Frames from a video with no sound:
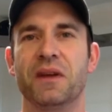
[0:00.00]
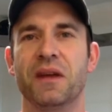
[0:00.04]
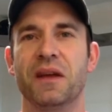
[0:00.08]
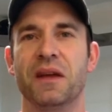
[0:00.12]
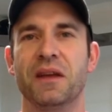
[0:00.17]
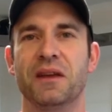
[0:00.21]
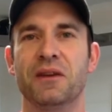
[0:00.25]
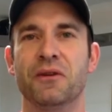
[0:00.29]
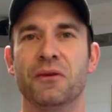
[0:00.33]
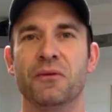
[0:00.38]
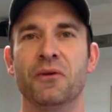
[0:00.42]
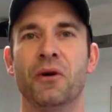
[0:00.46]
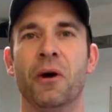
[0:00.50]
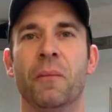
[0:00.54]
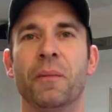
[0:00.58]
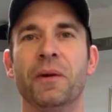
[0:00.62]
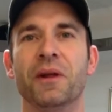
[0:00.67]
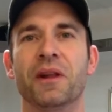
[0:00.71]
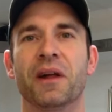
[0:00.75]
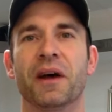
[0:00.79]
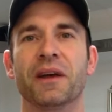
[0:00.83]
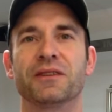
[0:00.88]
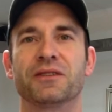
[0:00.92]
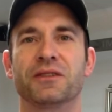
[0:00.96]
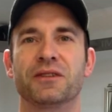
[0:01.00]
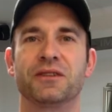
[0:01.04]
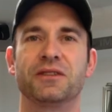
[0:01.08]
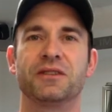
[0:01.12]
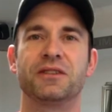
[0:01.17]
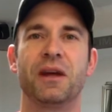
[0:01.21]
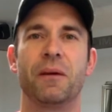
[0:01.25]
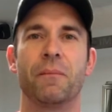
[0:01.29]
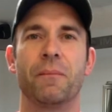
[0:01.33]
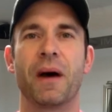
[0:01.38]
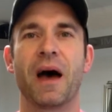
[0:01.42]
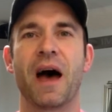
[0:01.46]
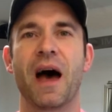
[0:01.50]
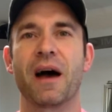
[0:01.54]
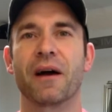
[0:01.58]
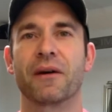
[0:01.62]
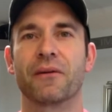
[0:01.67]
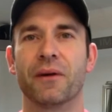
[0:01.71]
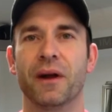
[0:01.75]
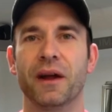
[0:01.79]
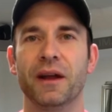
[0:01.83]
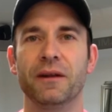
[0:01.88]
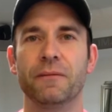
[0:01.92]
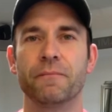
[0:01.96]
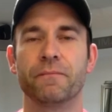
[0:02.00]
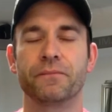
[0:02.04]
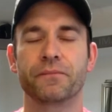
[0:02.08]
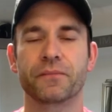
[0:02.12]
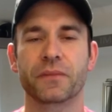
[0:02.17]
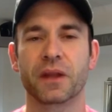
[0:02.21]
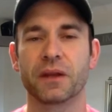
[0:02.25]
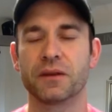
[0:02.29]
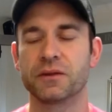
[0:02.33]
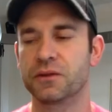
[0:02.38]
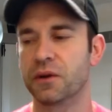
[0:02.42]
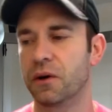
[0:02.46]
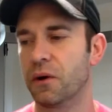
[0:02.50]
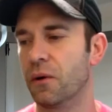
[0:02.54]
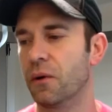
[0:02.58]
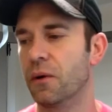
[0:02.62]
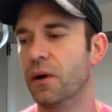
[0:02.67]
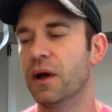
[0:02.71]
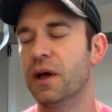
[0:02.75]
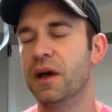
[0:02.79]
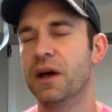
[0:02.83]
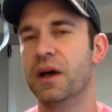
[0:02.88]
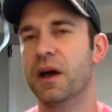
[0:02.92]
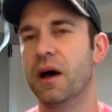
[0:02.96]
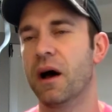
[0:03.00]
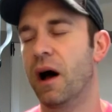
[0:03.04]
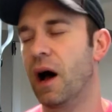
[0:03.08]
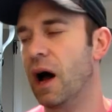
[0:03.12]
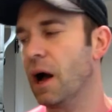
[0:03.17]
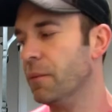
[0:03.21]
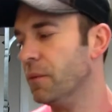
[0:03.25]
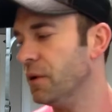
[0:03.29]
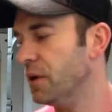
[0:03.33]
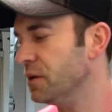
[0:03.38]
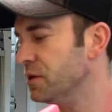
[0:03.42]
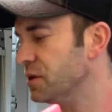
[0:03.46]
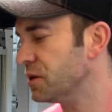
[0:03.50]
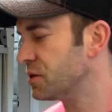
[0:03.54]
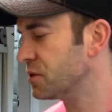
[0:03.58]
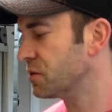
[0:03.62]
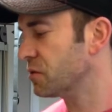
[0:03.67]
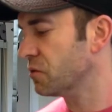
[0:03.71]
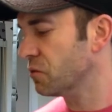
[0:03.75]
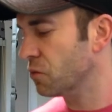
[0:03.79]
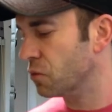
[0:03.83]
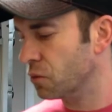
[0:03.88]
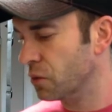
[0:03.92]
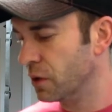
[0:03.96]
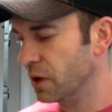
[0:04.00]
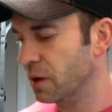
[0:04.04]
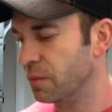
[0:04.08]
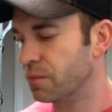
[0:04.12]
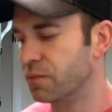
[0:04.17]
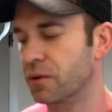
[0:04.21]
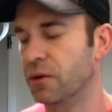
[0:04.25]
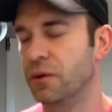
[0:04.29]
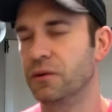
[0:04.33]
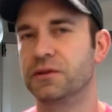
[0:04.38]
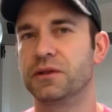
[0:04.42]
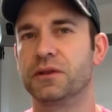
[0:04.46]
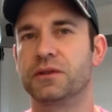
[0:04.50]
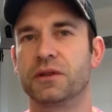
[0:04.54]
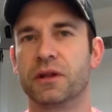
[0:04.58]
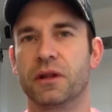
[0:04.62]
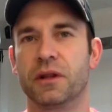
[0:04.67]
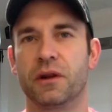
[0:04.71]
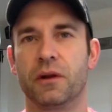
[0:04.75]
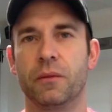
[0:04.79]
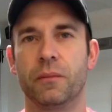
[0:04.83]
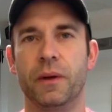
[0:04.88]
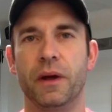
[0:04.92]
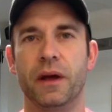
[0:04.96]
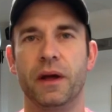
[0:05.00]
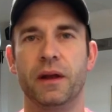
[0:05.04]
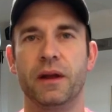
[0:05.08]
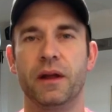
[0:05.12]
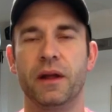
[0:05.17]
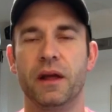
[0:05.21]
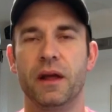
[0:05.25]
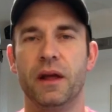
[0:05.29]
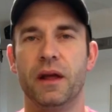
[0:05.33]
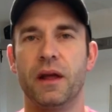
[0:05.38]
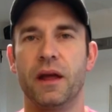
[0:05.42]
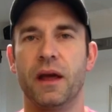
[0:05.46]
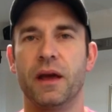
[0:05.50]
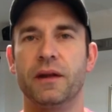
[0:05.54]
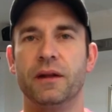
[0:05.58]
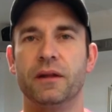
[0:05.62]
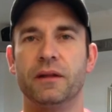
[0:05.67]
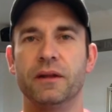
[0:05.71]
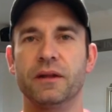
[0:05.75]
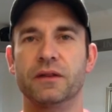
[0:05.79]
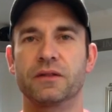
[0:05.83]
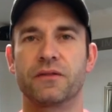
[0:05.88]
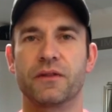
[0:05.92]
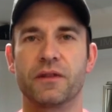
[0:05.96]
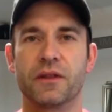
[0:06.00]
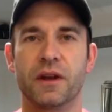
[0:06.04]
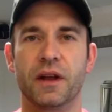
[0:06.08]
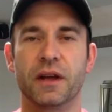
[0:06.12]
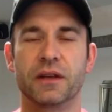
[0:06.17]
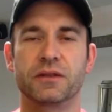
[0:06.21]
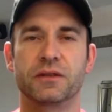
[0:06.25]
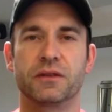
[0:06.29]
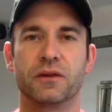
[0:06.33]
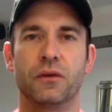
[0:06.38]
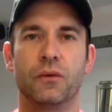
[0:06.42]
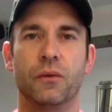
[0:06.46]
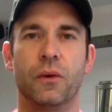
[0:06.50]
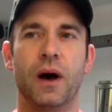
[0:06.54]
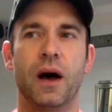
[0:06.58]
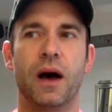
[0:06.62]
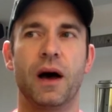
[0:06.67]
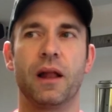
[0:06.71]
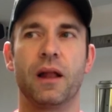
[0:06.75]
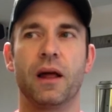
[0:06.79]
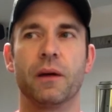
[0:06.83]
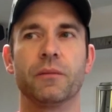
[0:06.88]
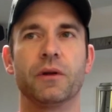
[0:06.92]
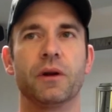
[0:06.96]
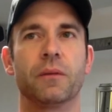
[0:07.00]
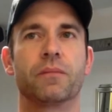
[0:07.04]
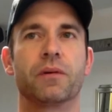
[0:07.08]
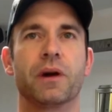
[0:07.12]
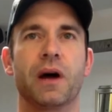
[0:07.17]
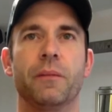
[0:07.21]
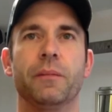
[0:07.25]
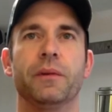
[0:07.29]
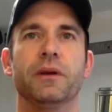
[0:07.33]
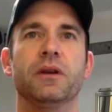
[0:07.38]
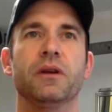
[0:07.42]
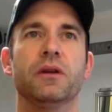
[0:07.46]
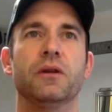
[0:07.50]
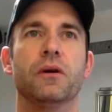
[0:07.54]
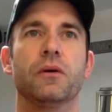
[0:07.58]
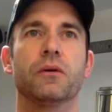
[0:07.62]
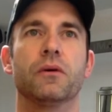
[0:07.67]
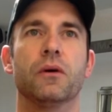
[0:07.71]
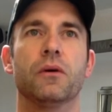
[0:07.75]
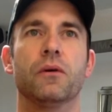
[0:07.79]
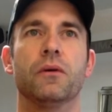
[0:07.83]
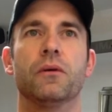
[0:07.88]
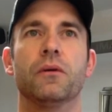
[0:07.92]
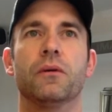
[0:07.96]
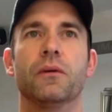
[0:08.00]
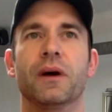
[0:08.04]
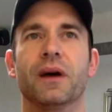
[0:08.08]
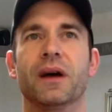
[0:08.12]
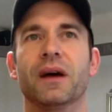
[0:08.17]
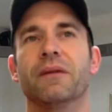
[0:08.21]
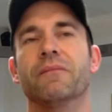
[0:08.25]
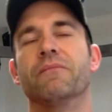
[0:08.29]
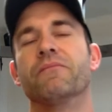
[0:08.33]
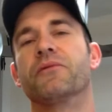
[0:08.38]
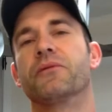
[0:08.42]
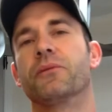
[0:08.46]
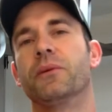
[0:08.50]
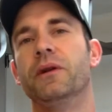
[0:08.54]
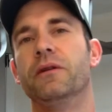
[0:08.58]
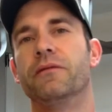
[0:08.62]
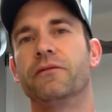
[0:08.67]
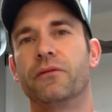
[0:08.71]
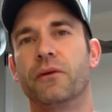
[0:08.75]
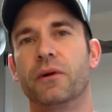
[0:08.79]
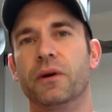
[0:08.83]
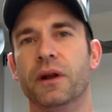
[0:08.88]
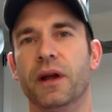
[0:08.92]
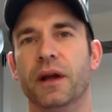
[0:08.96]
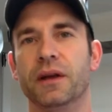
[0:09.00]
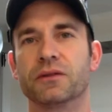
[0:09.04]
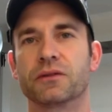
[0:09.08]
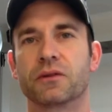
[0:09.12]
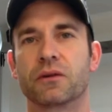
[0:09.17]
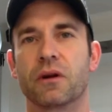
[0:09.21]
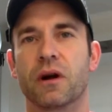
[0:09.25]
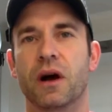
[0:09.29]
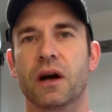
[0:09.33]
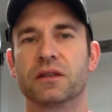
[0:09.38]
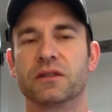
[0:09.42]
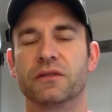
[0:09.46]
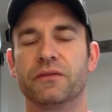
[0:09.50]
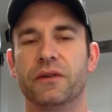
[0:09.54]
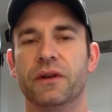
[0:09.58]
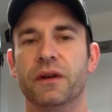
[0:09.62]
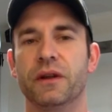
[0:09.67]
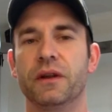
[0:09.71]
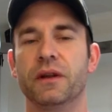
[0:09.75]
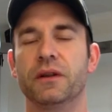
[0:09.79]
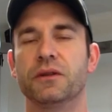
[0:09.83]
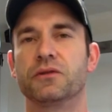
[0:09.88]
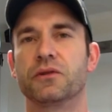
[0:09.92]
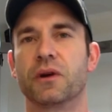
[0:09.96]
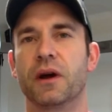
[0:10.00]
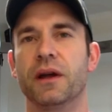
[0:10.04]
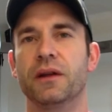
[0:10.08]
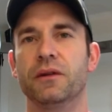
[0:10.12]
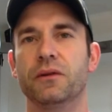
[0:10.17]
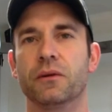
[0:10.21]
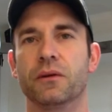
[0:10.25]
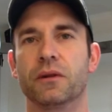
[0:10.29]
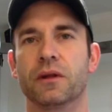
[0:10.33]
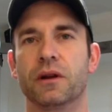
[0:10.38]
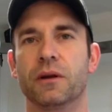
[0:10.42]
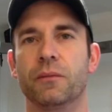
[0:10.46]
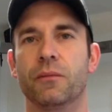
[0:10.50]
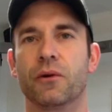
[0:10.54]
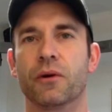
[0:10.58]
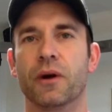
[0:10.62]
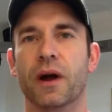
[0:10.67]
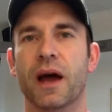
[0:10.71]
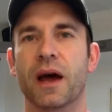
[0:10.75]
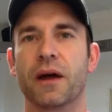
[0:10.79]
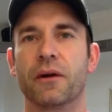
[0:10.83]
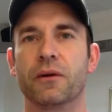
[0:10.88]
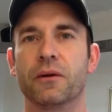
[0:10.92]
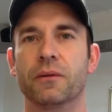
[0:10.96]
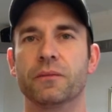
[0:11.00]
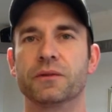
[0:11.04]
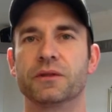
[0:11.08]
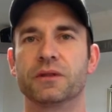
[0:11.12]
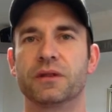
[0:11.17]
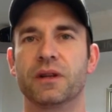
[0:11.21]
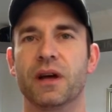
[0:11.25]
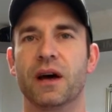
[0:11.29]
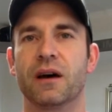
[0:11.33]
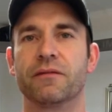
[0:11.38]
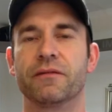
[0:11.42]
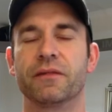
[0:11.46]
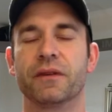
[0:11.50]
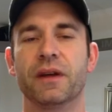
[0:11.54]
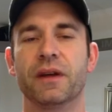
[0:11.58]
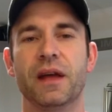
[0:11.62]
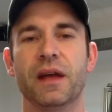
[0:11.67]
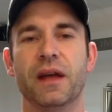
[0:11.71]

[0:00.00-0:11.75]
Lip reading: Nobody likes to step back, right? So I'm gonna just reapproach this a little bit. And at least for the next little while, I'm going to probably, you know, go 3 to 4 days CrossFit, try and do a little more at-home stuff.